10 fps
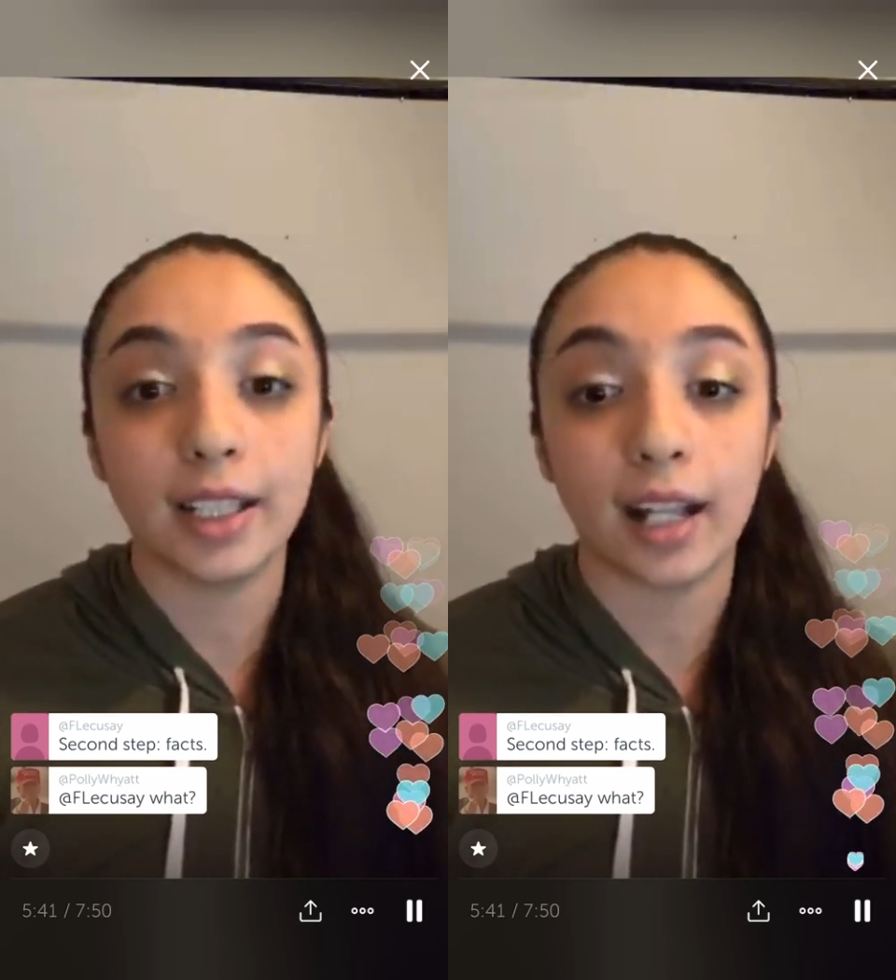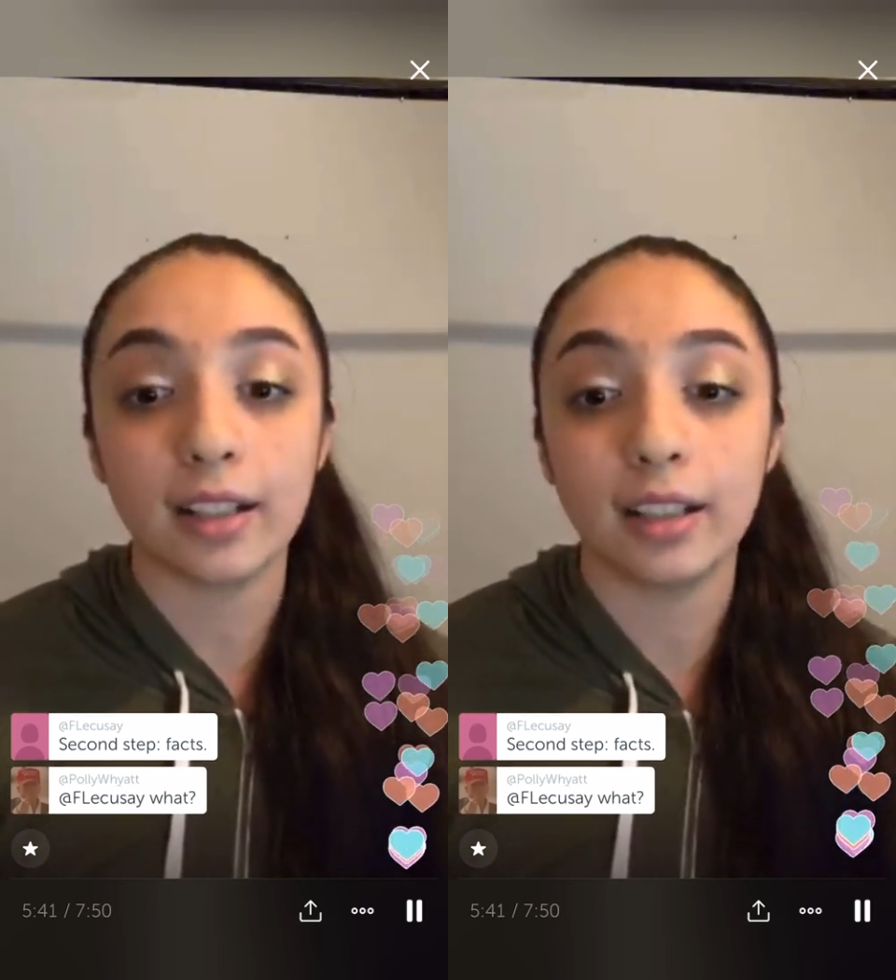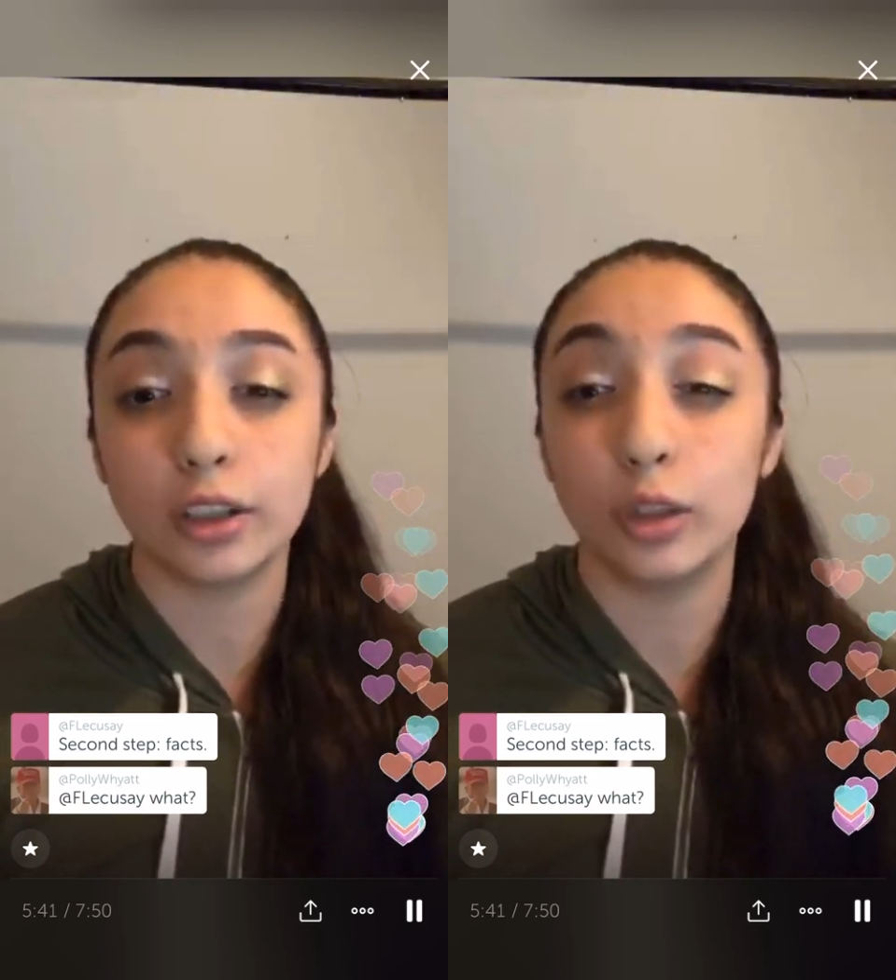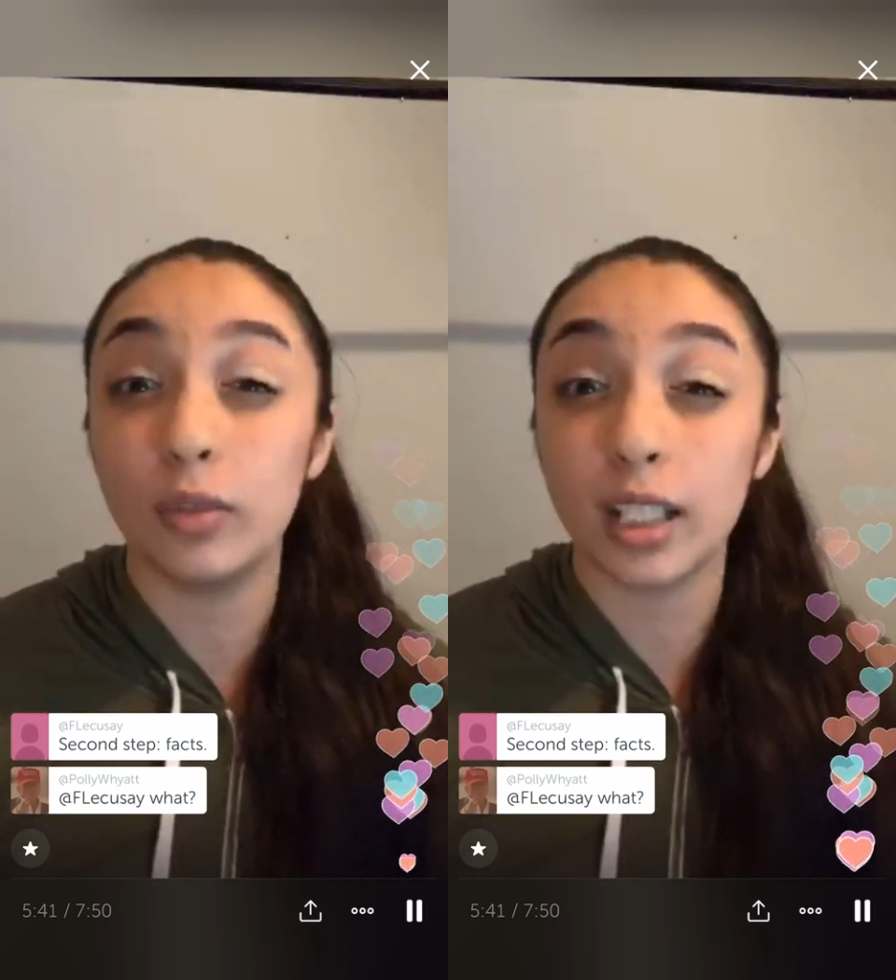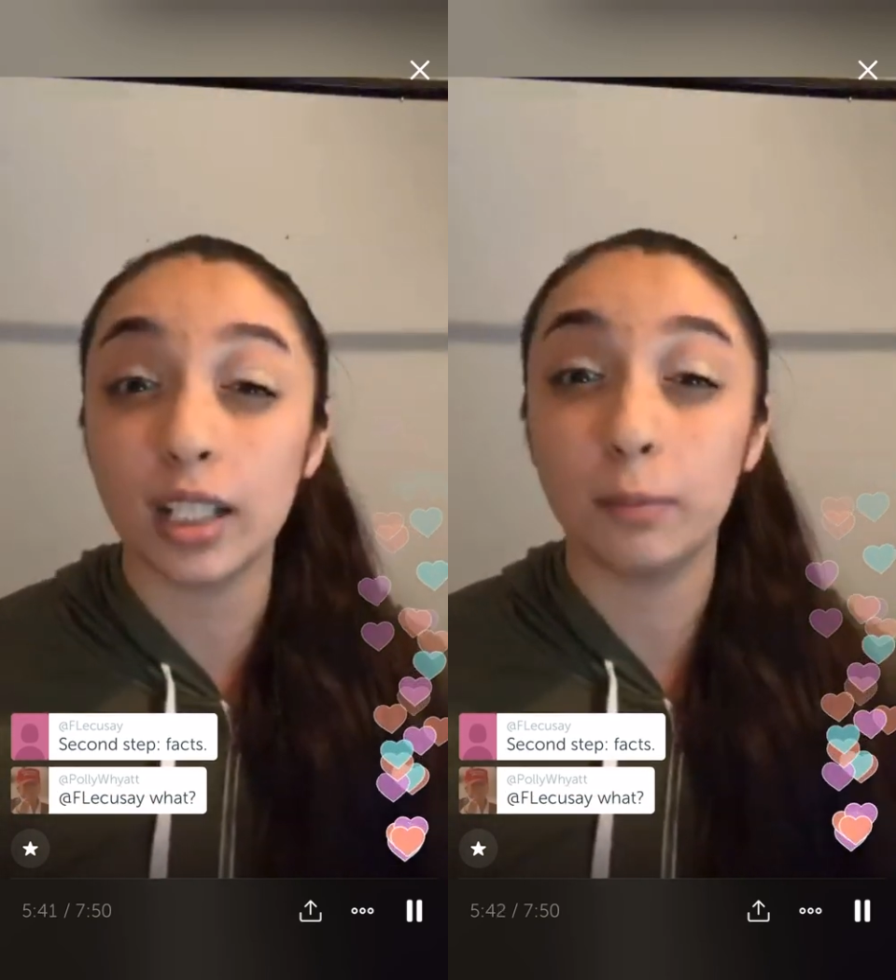candidates who
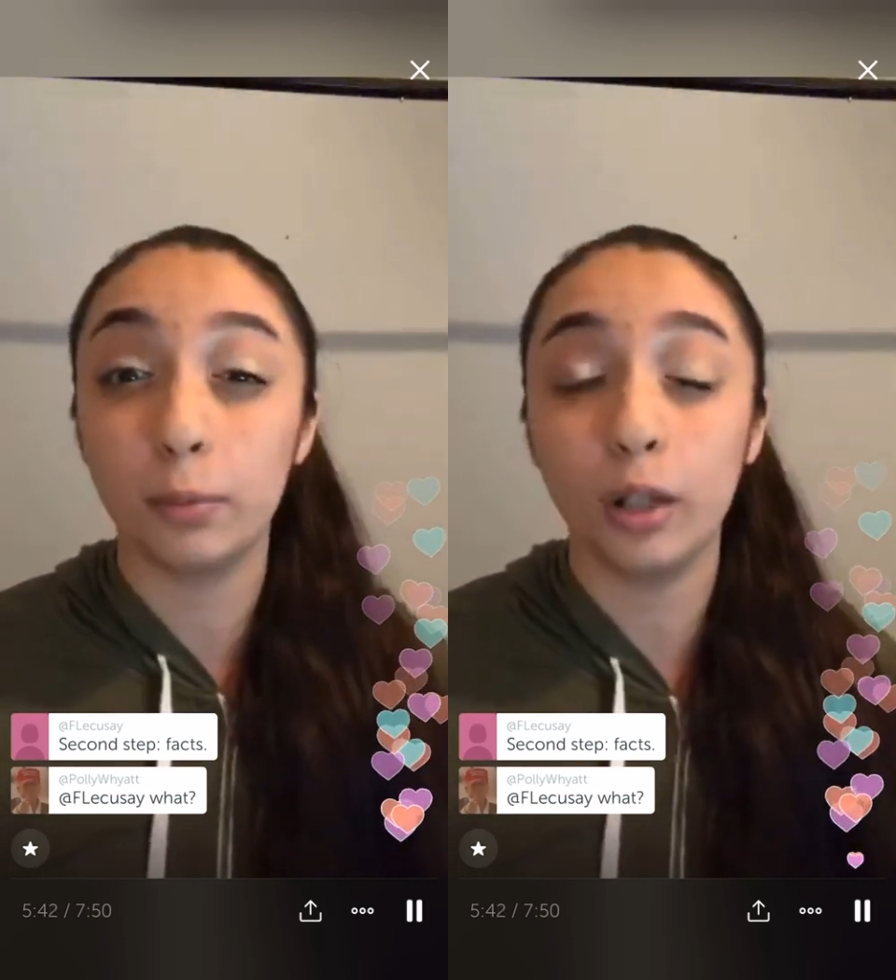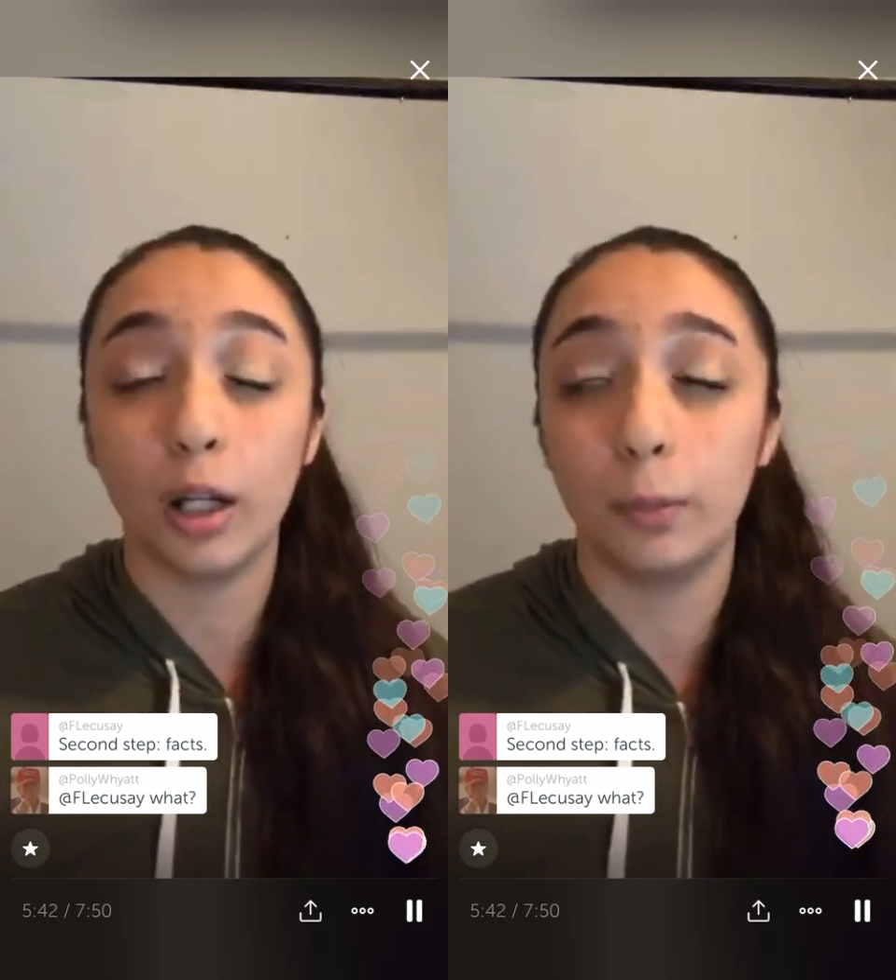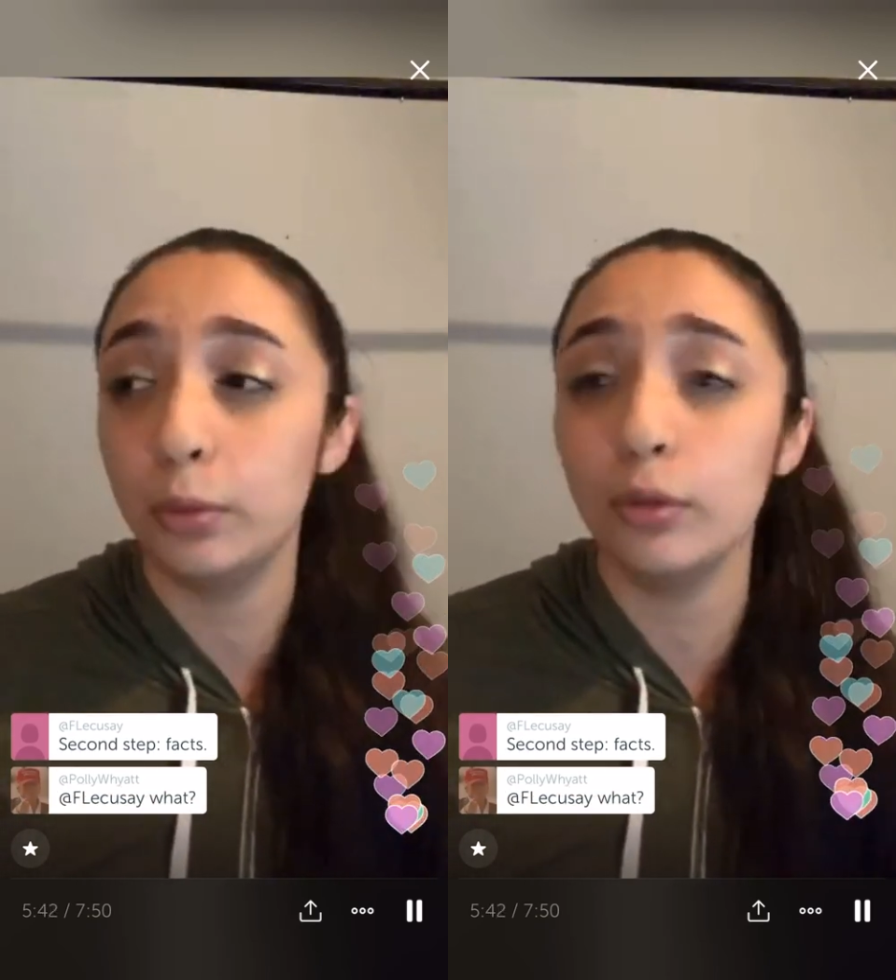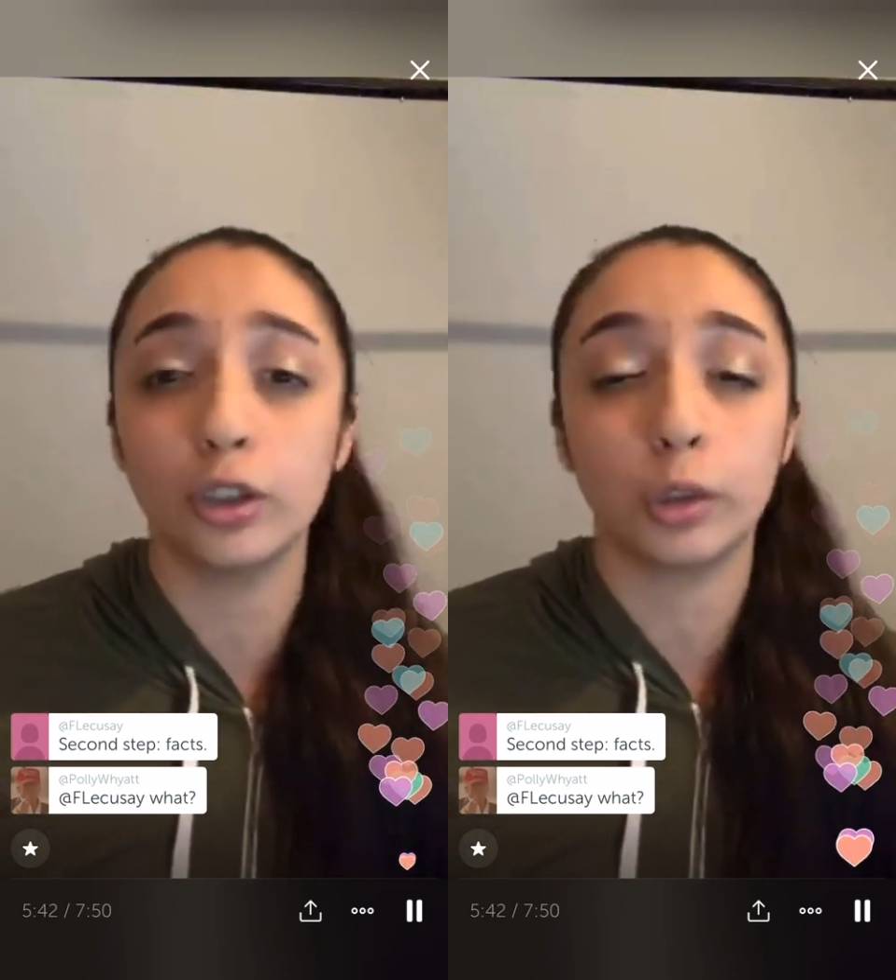need a boost,